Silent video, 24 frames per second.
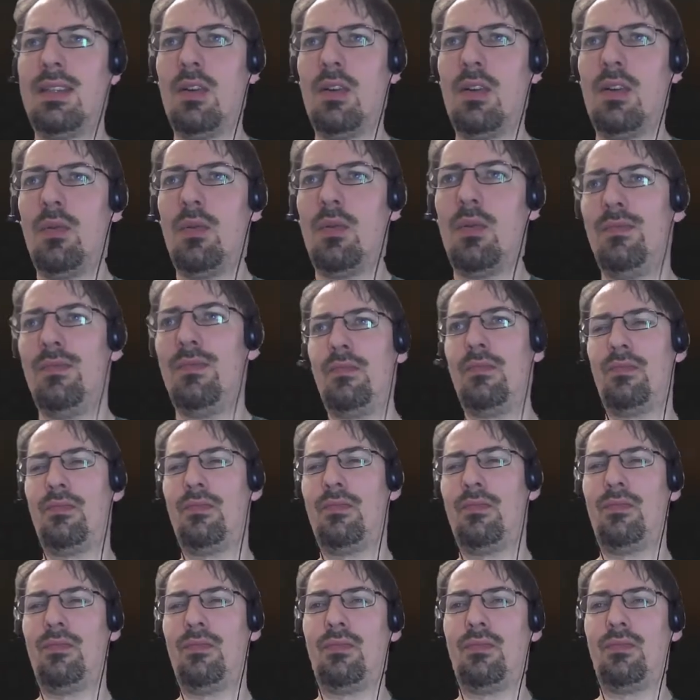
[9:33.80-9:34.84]
that's
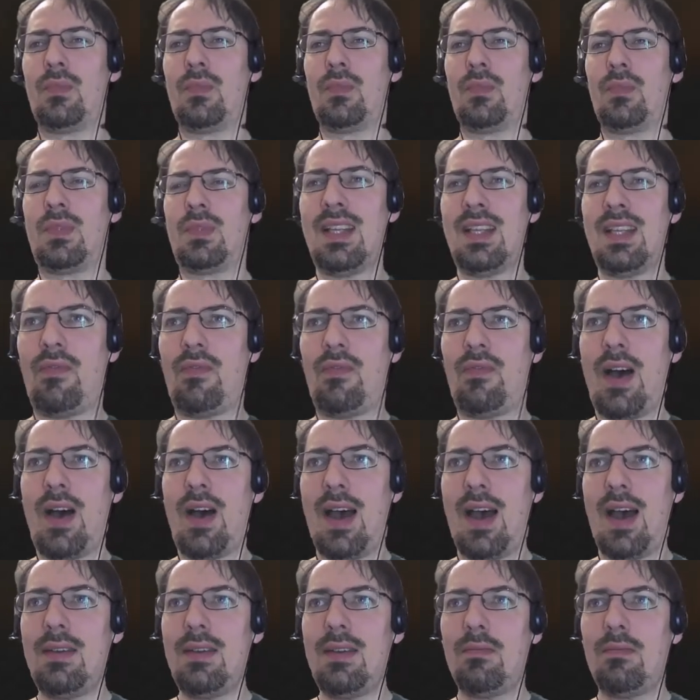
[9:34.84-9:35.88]
fine
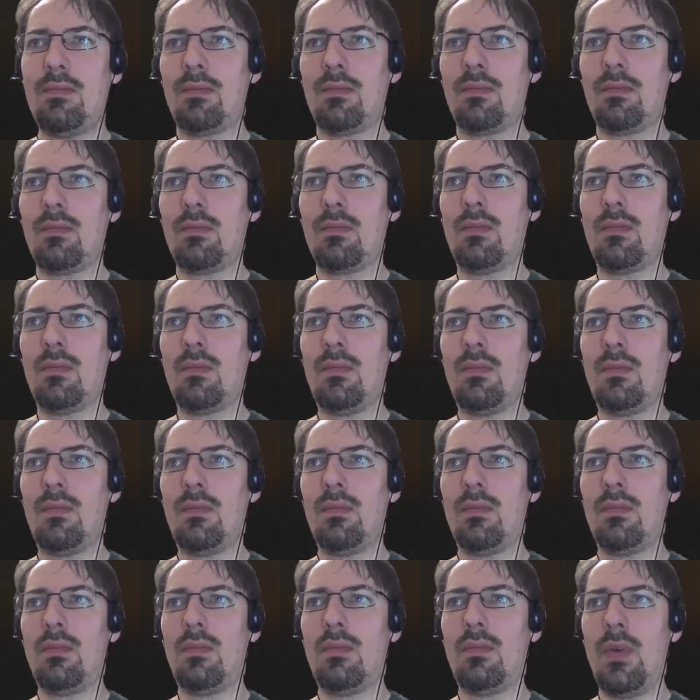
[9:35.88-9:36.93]
when we
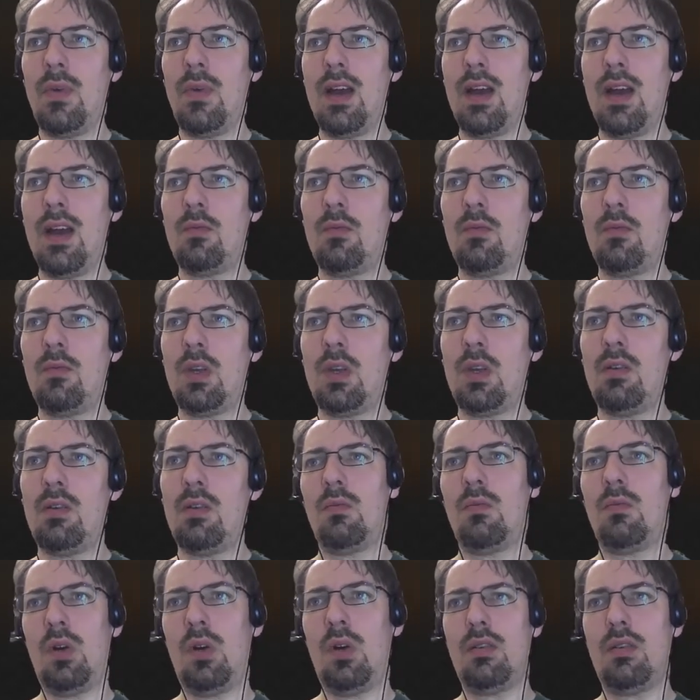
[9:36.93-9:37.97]
want to look
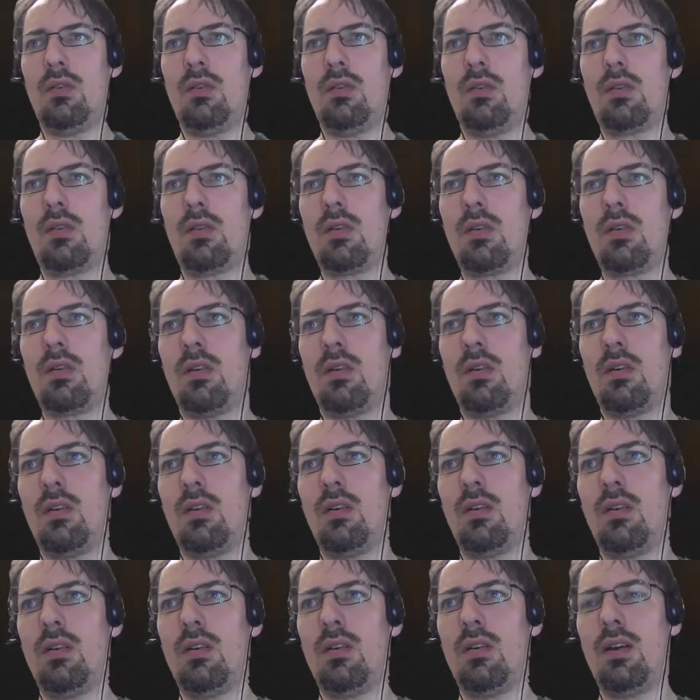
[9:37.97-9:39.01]
at
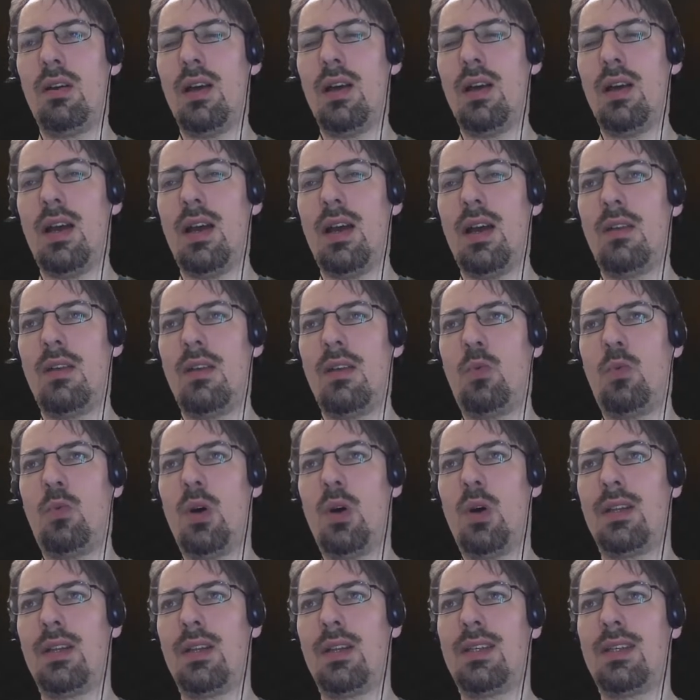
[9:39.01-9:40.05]
what's
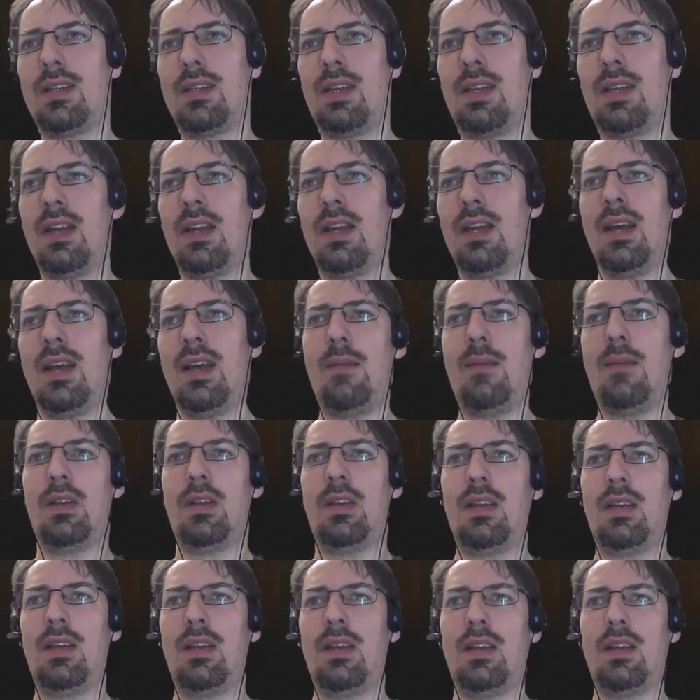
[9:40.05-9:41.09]
happening
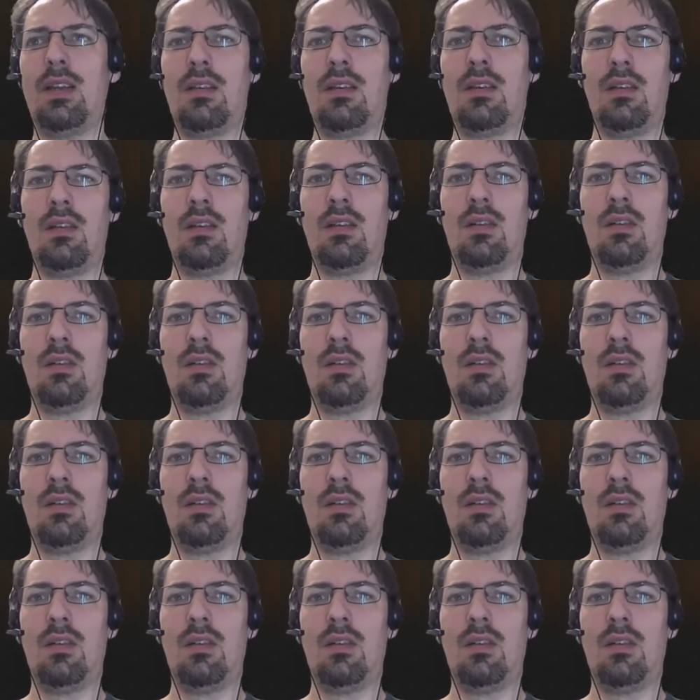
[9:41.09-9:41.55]
right now.